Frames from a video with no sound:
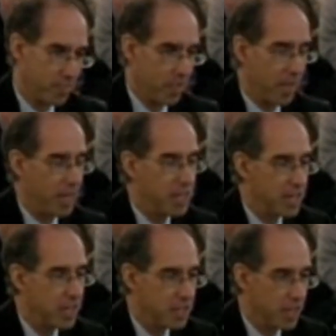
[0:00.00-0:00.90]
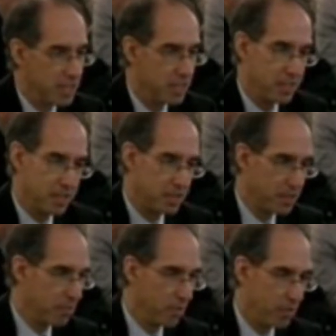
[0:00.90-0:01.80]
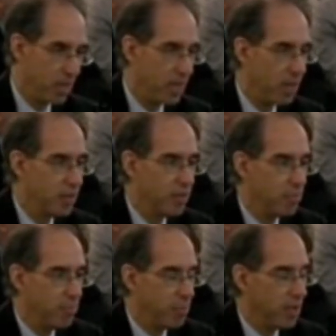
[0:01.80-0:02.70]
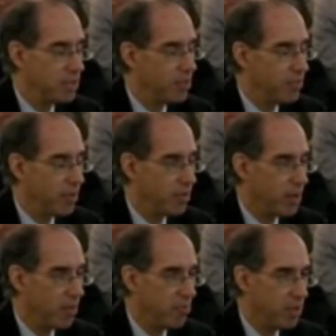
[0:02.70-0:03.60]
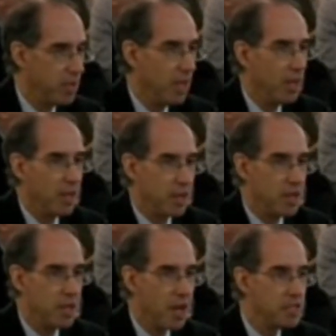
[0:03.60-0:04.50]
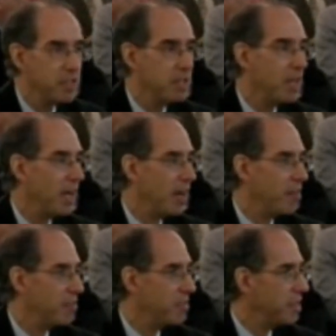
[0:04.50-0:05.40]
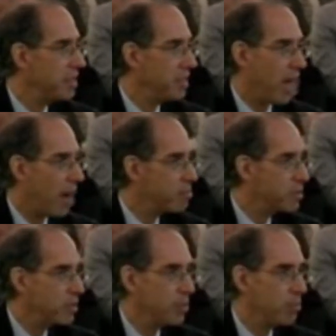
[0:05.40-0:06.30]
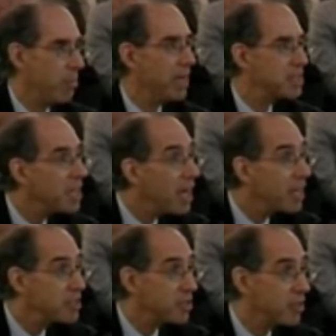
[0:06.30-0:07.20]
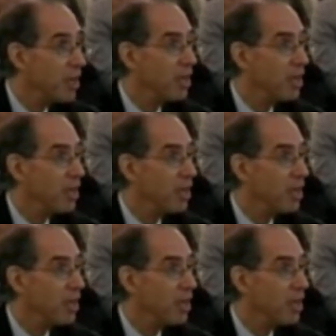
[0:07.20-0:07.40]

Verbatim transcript: HHS, similar to any other branch of the federal government, doesn't have the absolute best answer